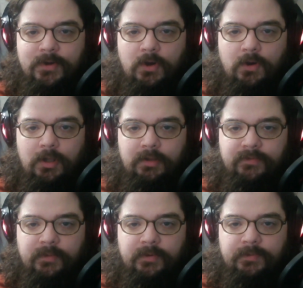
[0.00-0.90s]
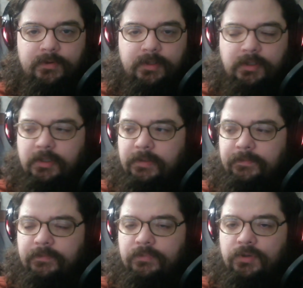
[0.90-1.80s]
all of them are pretty
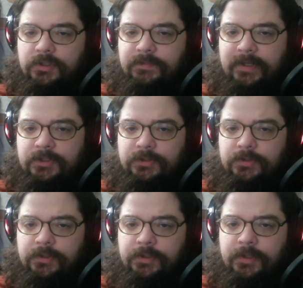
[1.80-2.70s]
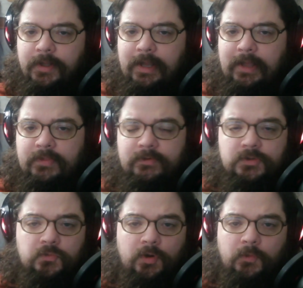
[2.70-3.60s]
um, pretty special. And there
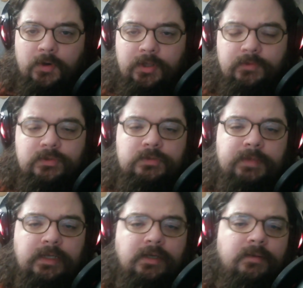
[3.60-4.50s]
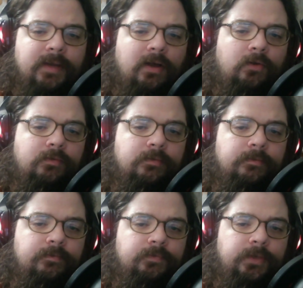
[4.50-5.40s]
was one where he was speaking about
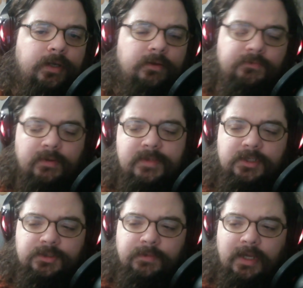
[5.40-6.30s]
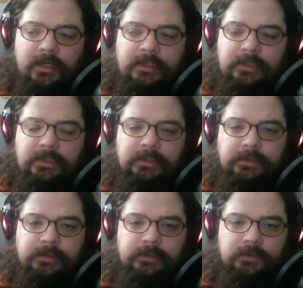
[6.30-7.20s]
uh, feminism, and
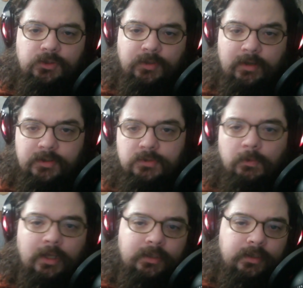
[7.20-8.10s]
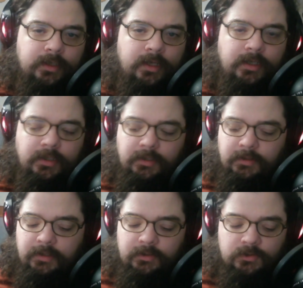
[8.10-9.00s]
he took out his wallet and
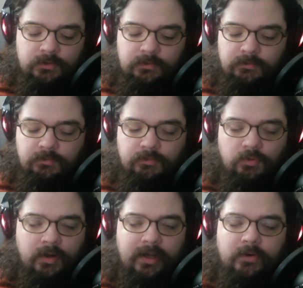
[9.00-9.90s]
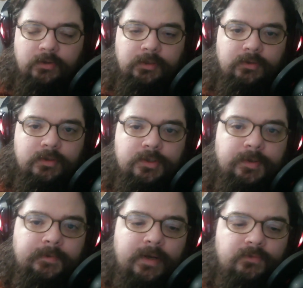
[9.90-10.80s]
he brought out her
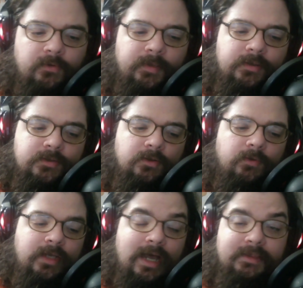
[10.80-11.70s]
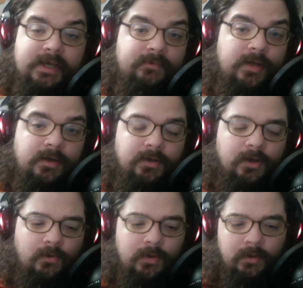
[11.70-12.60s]
literature and read from it. So he had that ready to
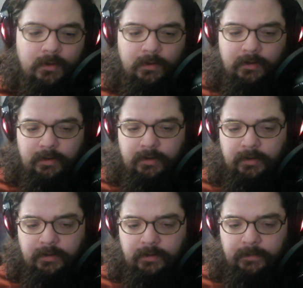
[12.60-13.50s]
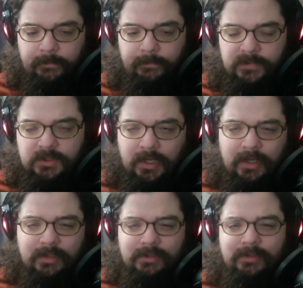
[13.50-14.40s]
go. Um, so yeah,
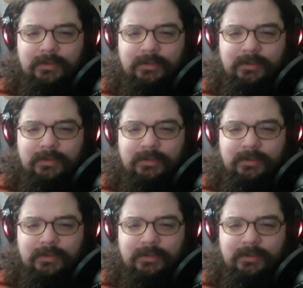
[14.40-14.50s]
I,